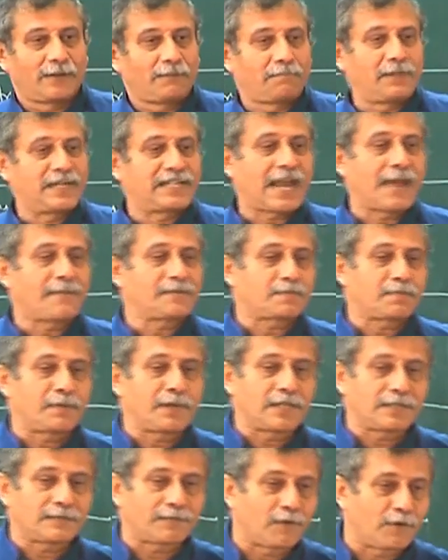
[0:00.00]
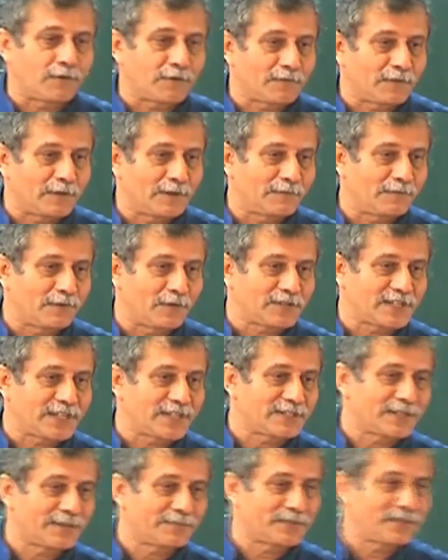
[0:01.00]
p times p is 4, uh, 4
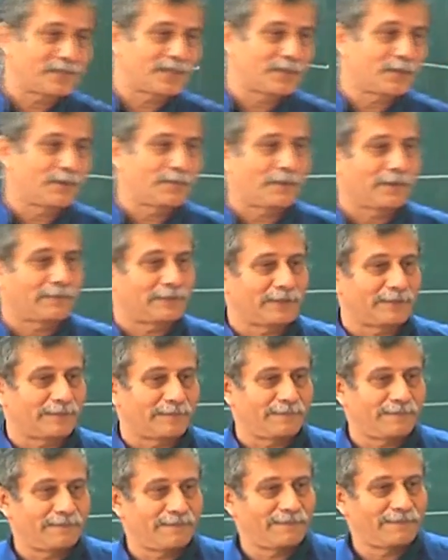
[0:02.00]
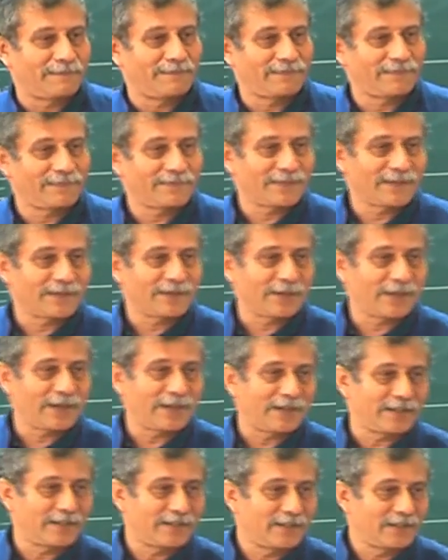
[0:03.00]
sets of C's no problem okay
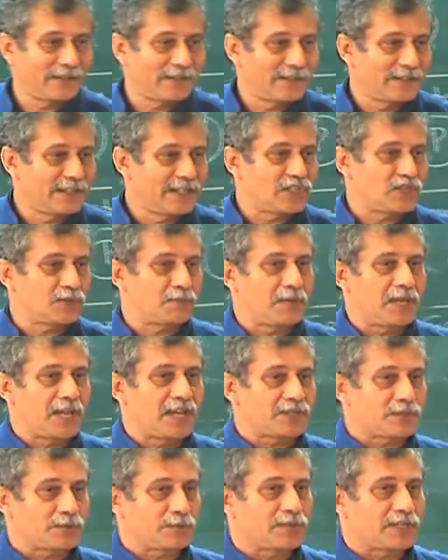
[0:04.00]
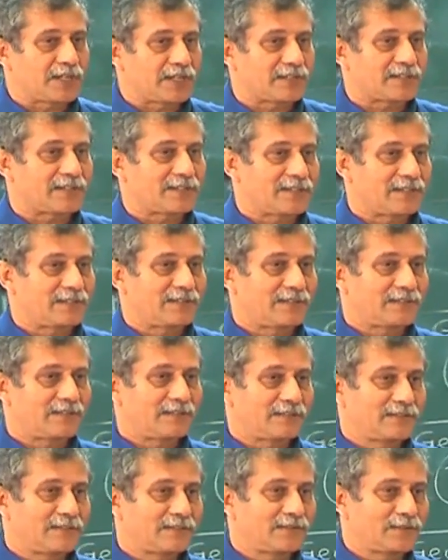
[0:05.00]
each p has 2 sets.
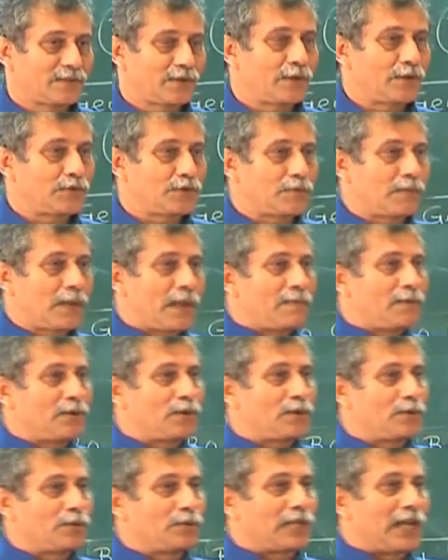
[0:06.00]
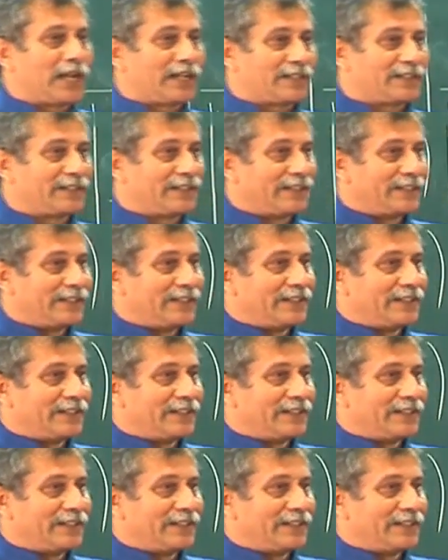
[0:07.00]
So, you should be able to do that.